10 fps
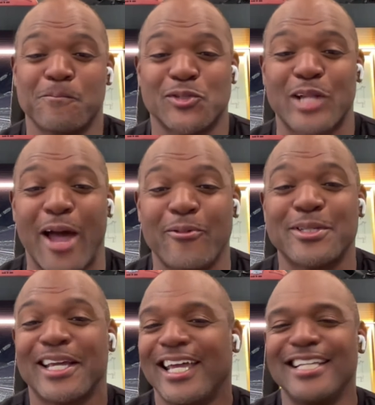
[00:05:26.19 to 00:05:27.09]
So that
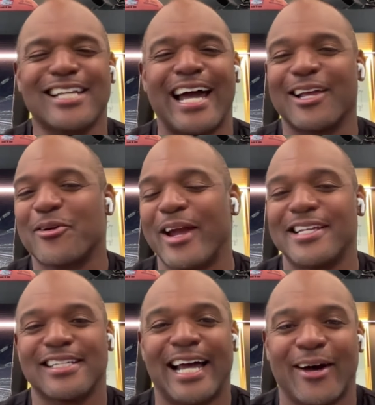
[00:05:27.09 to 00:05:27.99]
was it's kind of
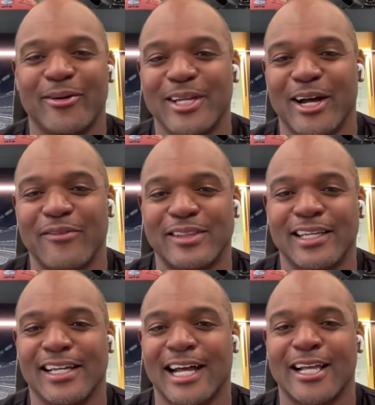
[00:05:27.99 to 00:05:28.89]
crazy how, you know,
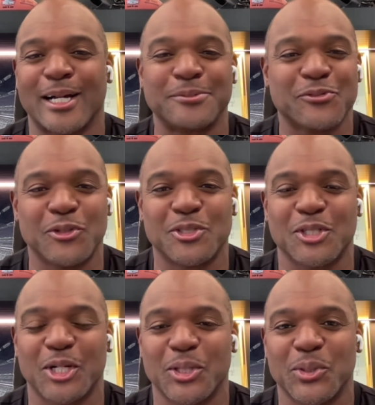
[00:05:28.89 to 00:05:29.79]
everything kind of comes full
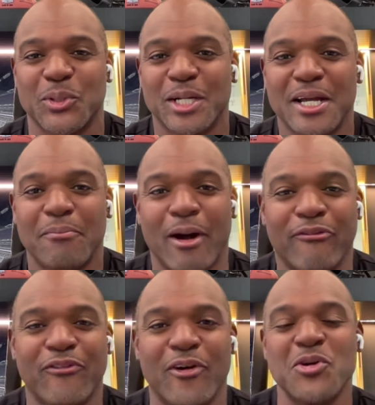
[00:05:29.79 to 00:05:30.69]
circle. My
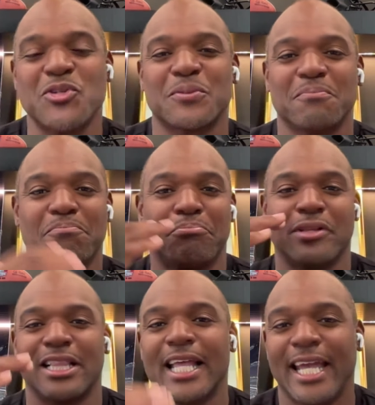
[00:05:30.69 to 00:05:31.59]
first
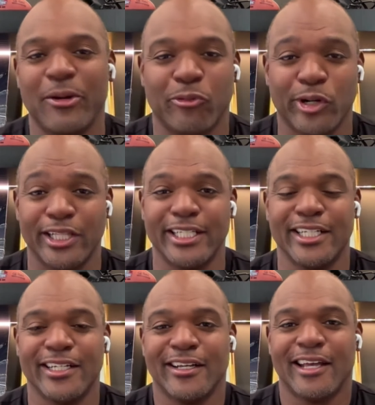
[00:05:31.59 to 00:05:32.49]
play, really,
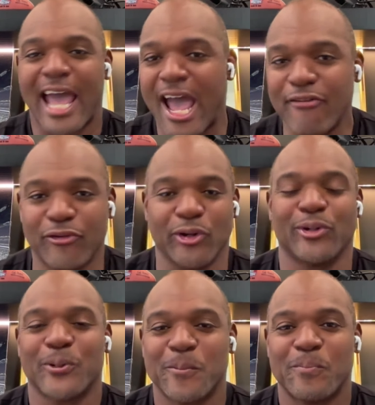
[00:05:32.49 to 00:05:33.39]
ever
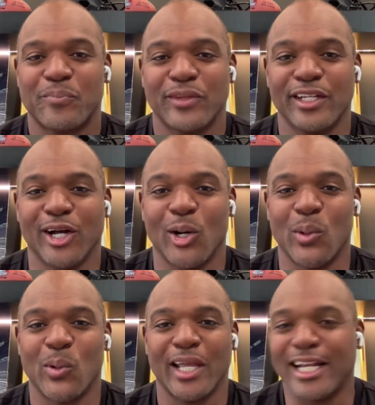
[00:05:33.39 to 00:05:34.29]
you
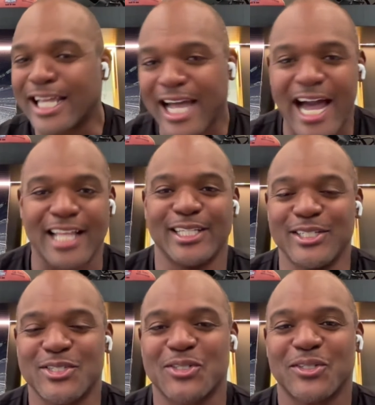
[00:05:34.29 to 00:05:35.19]
know, in
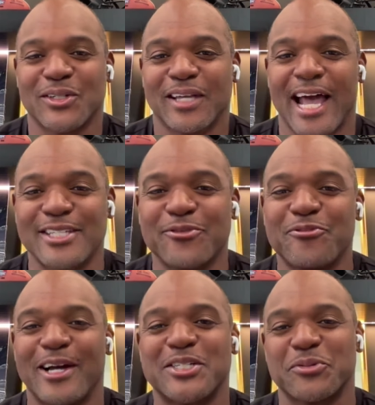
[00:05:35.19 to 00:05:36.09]
college as a
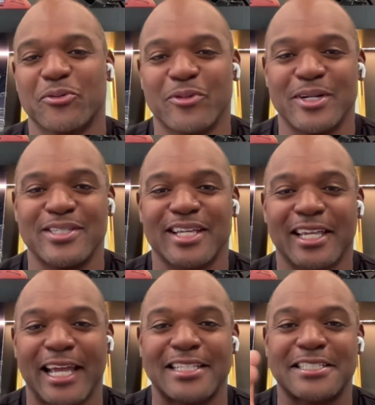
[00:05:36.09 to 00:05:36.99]
freshman was
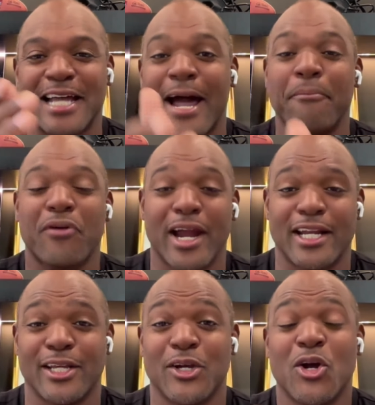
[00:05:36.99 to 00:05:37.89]
against Tom
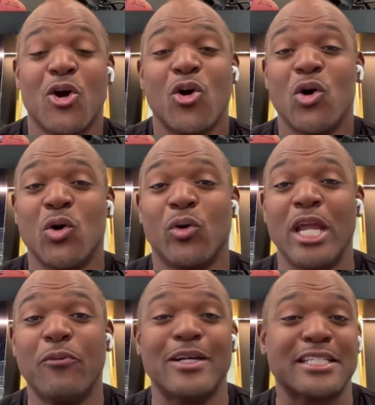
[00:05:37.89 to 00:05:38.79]
Brady, who
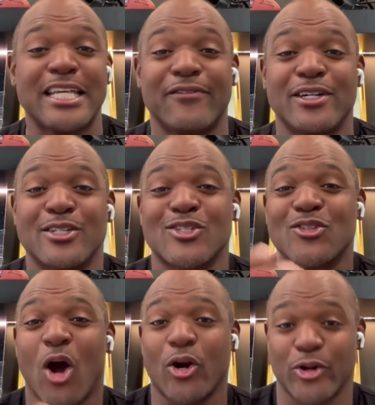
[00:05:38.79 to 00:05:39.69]
he wasn't even a
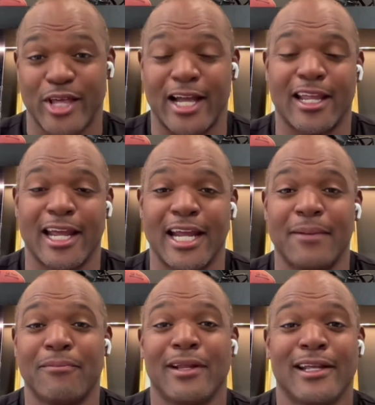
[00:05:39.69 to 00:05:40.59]
starter that
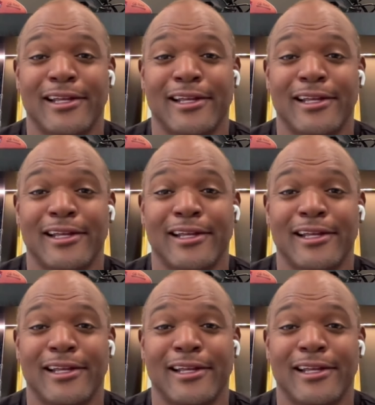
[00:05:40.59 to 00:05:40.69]
game.